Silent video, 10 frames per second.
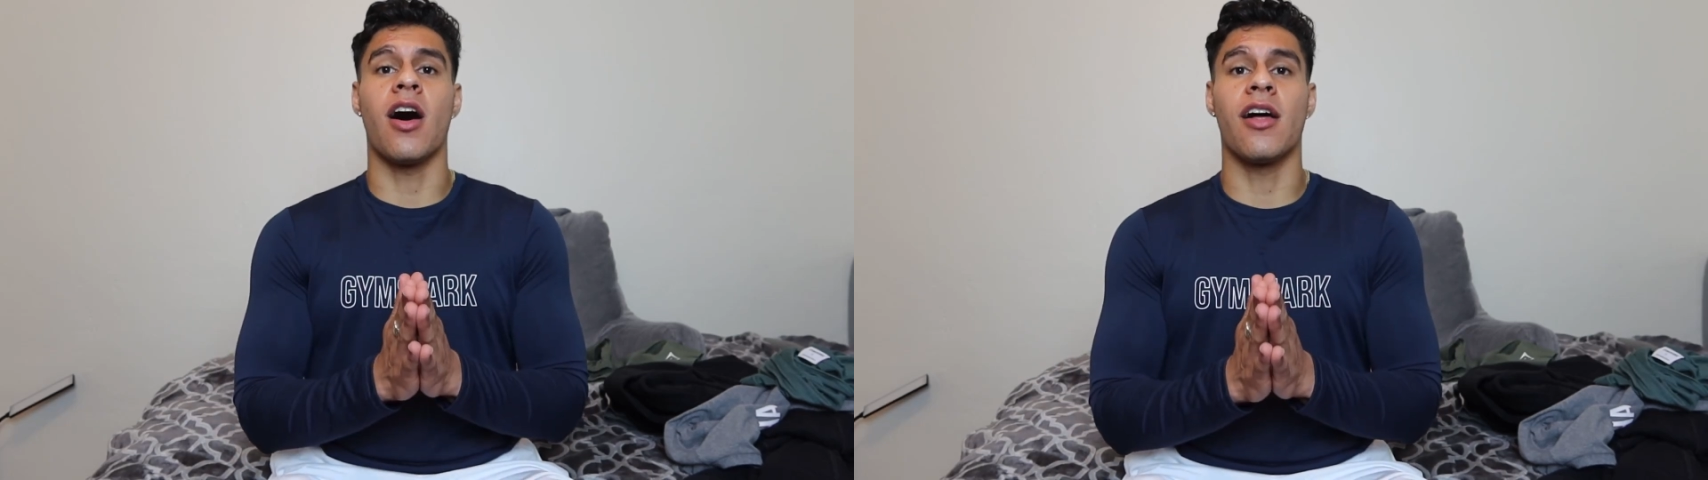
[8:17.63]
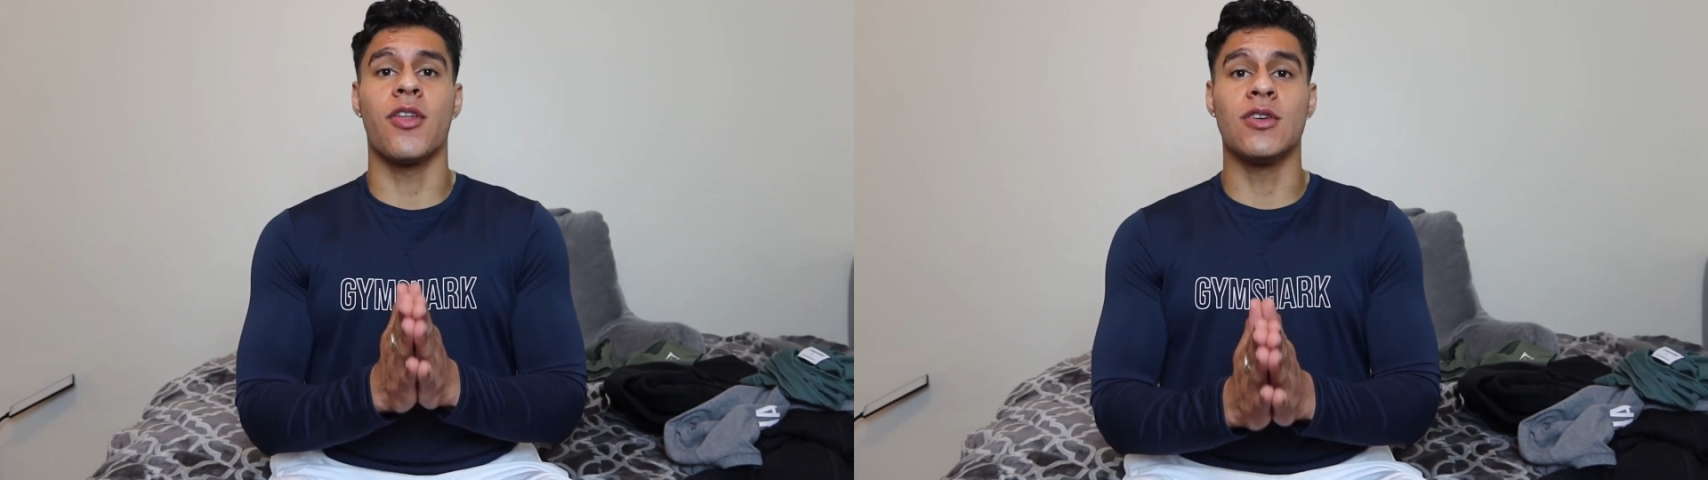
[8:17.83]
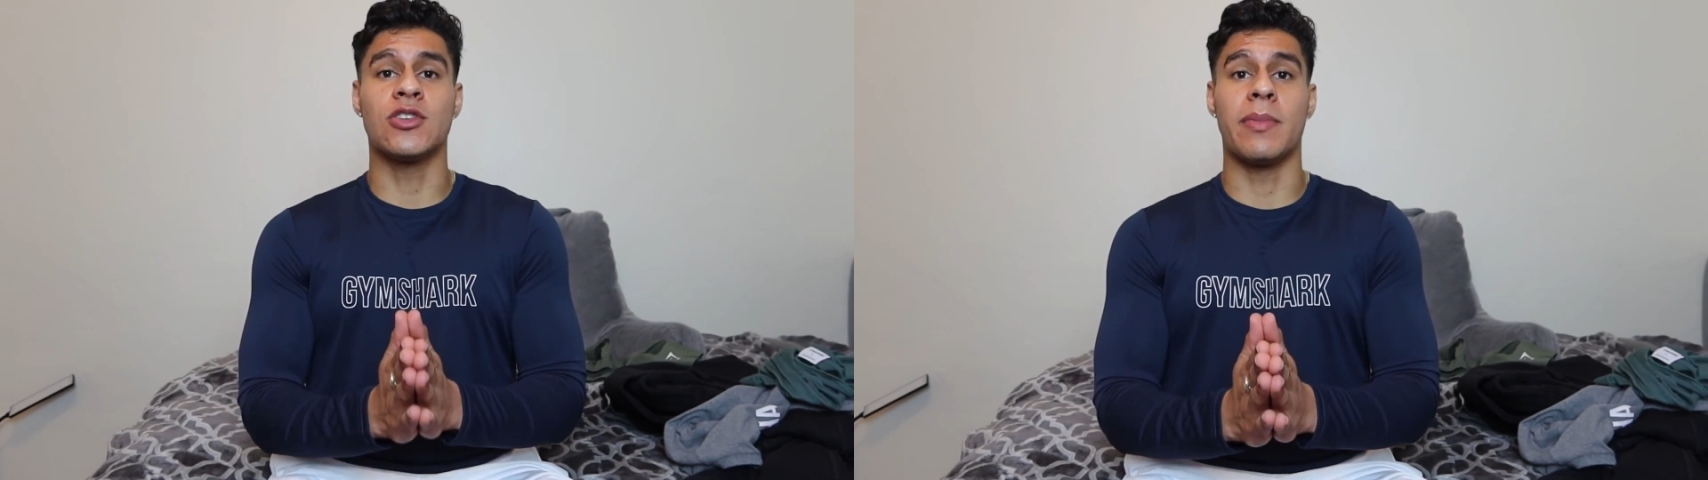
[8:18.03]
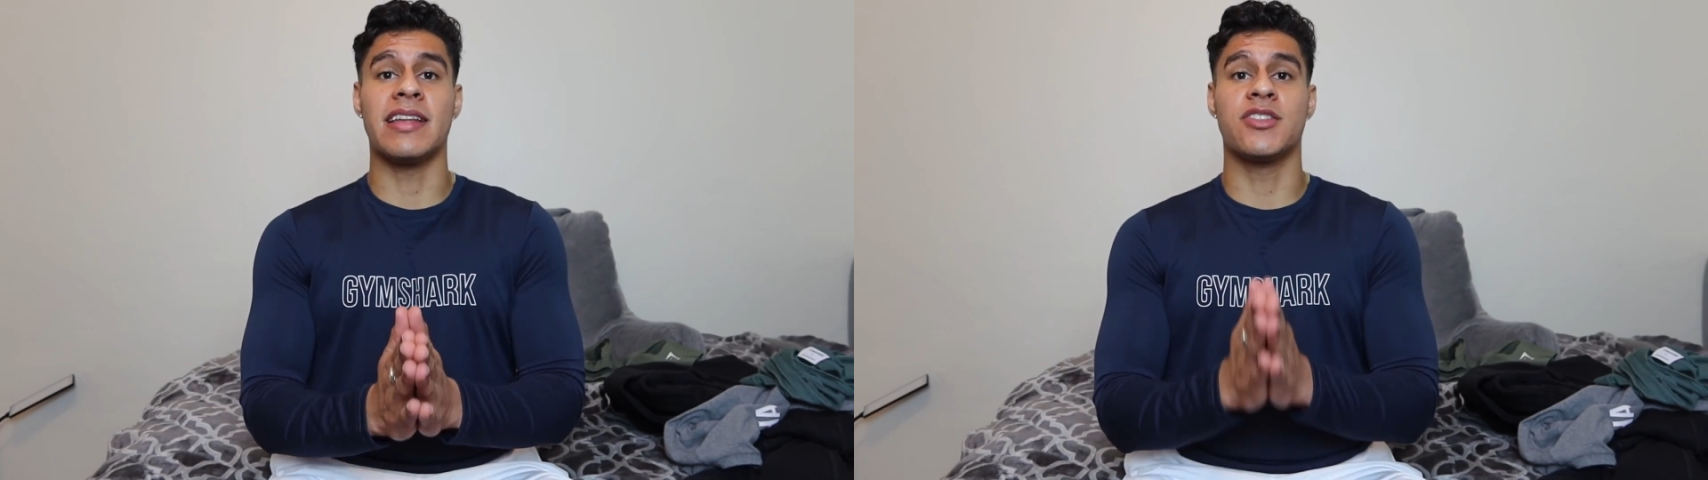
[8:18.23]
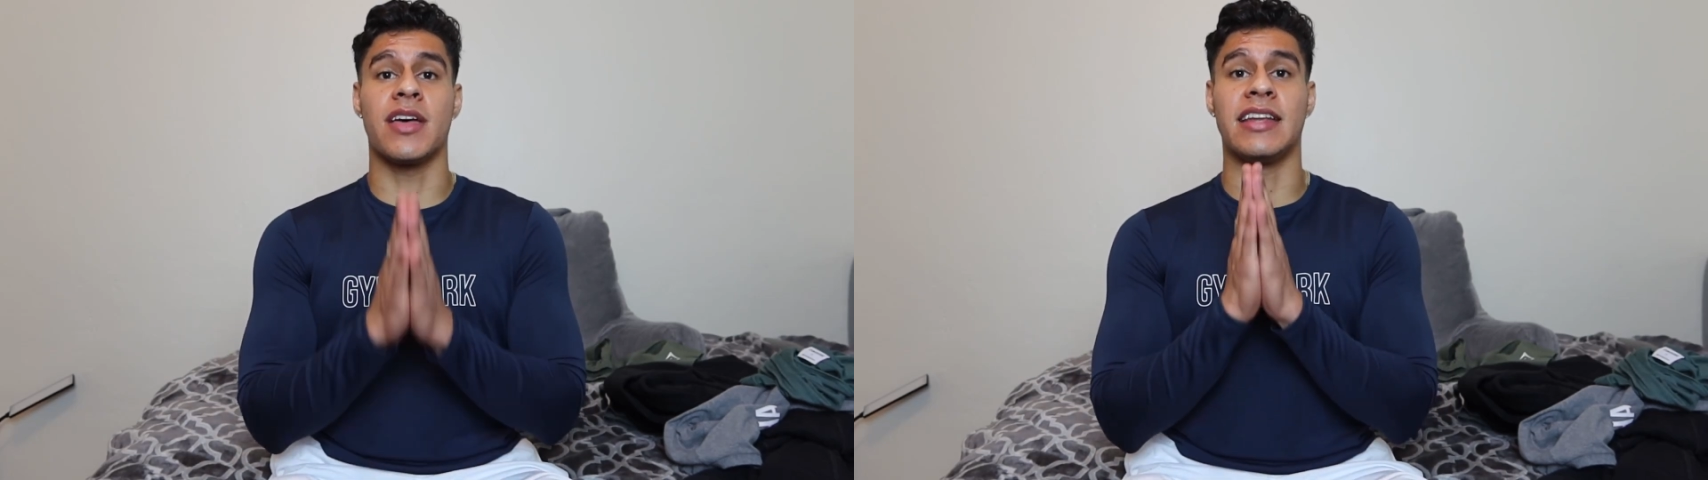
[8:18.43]
all those who
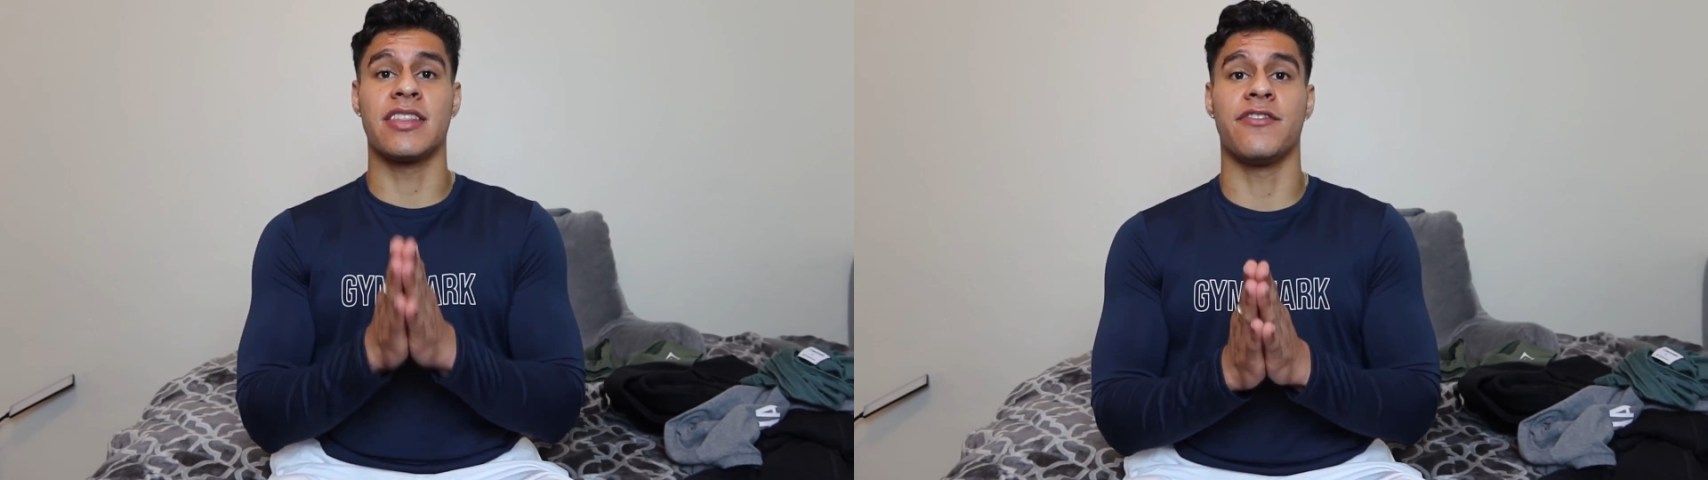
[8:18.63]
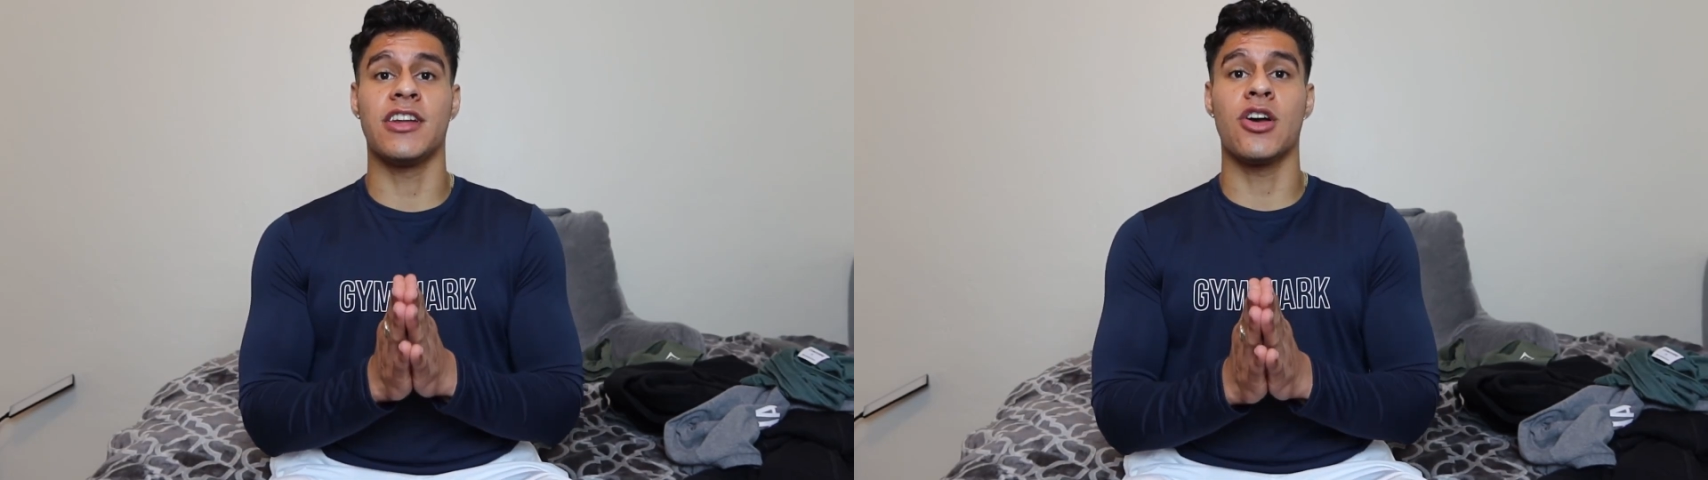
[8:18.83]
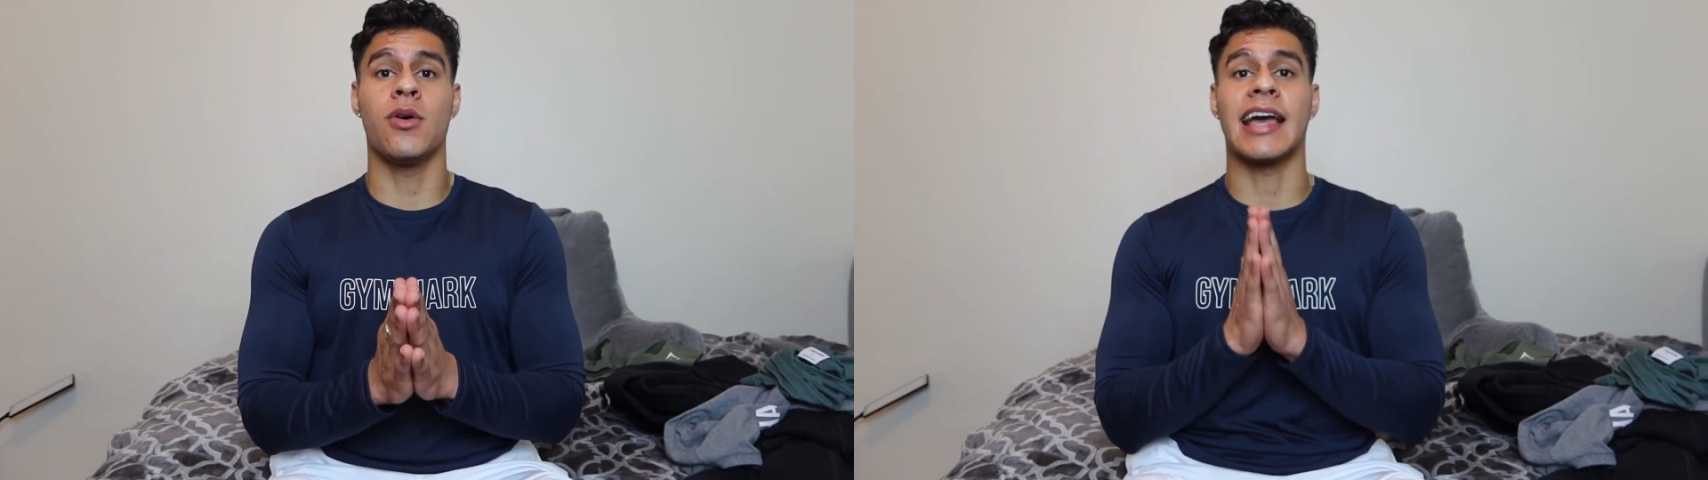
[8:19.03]
made it to the end of the video.